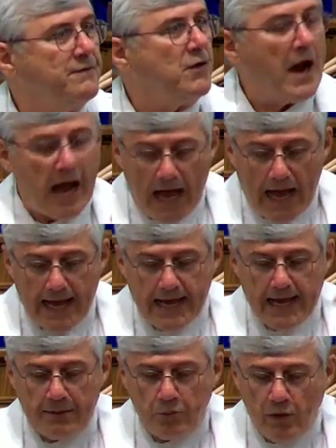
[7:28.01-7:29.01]
for I
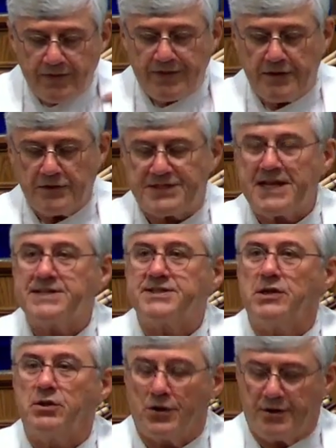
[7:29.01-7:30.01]
am with you,
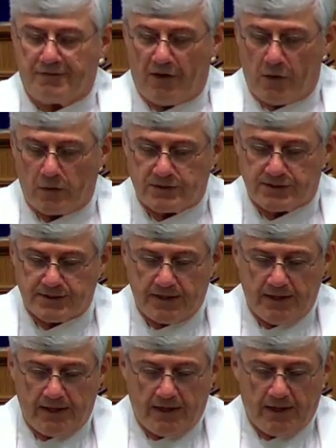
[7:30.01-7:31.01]
says the Lord of
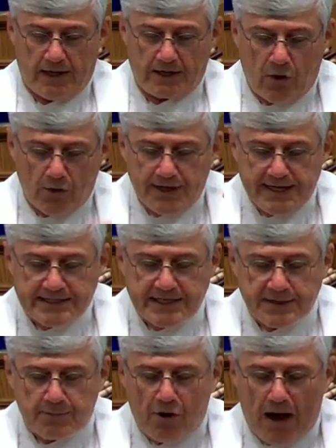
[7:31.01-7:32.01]
hosts, according
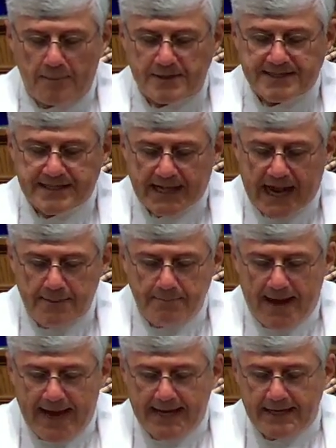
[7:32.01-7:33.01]
to the promise that I
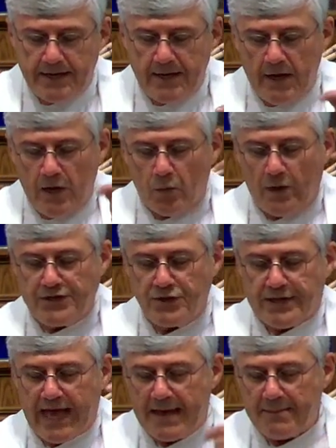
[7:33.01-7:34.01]
made when
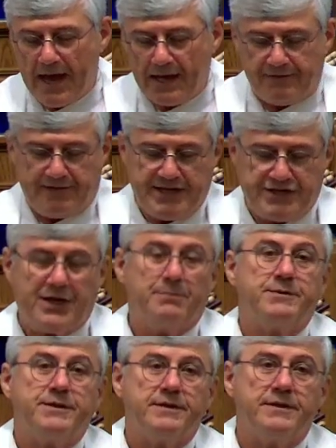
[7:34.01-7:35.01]
you came out of
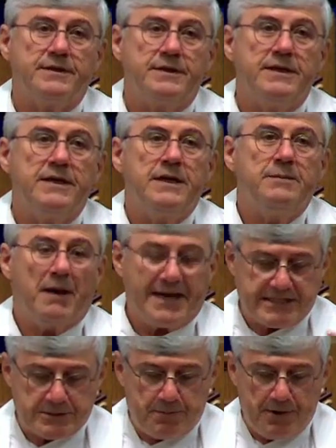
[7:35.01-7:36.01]
Egypt.
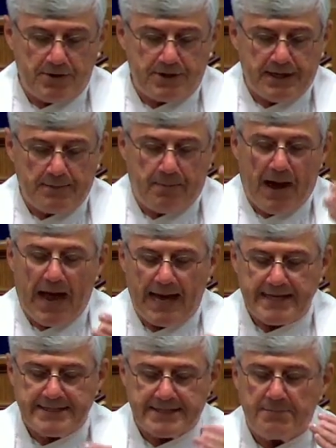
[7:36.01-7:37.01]
My spirit
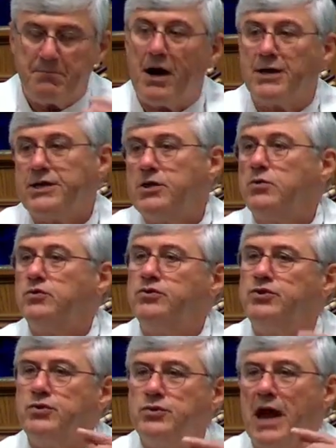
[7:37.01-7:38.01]
abides among you.
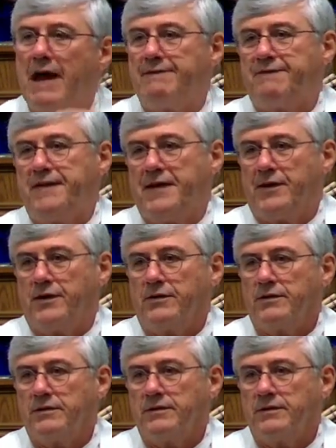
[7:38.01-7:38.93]
Do not fear.